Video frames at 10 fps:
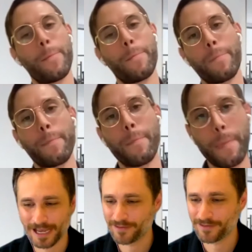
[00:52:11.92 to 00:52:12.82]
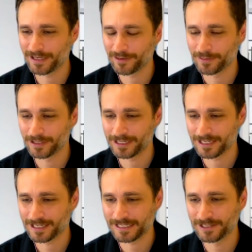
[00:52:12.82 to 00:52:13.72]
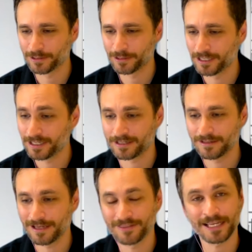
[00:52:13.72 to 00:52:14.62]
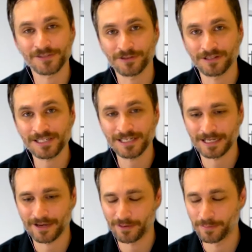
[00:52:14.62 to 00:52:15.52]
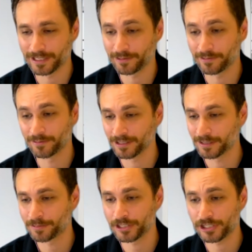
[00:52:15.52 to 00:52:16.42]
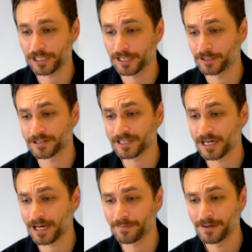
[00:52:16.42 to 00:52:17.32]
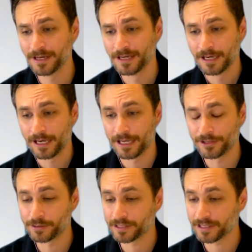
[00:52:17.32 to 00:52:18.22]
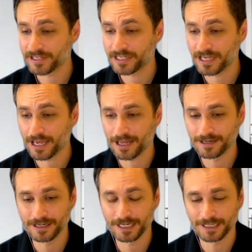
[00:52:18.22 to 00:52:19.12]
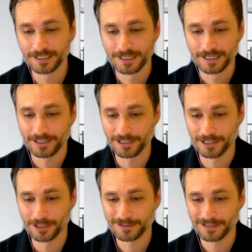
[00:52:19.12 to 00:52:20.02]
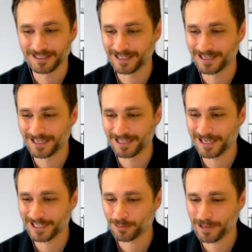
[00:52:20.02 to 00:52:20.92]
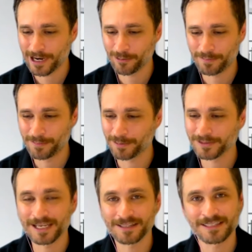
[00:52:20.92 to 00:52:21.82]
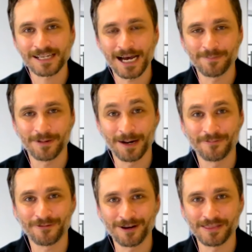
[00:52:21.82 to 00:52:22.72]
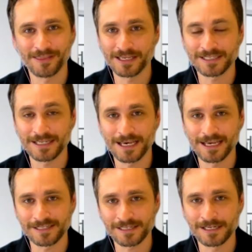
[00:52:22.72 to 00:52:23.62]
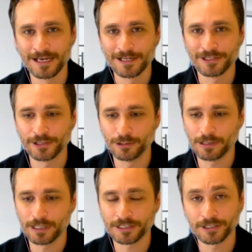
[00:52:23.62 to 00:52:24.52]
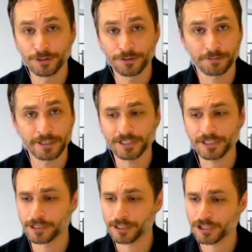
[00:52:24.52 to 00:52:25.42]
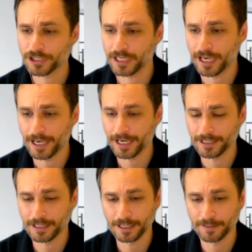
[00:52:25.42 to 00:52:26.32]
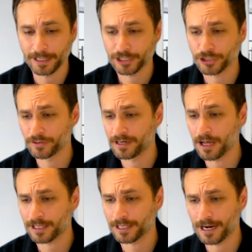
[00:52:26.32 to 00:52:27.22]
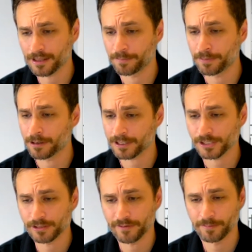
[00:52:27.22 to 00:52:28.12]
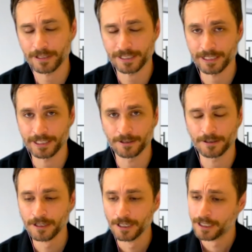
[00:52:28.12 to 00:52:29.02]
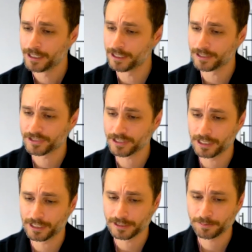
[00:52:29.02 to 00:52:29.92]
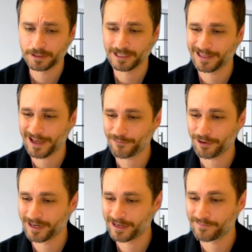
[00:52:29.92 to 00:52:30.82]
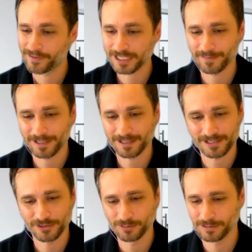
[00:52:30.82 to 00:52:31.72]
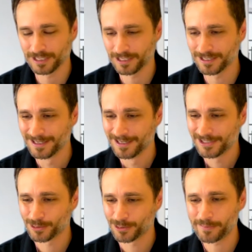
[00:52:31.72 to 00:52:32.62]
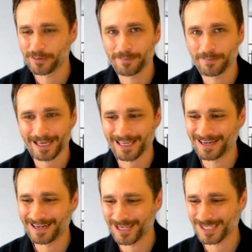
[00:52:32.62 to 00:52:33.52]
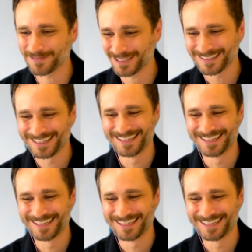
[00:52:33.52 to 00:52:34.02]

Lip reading: Thanks for having me, everybody at TOA, and thanks for listening, everybody. We really appreciate your time in doing this. And you know, it's rare when people take the time up front these days to do the research and make sure they knocked it out of the park. So everybody here is putting in that front end investment to reap the back end investment.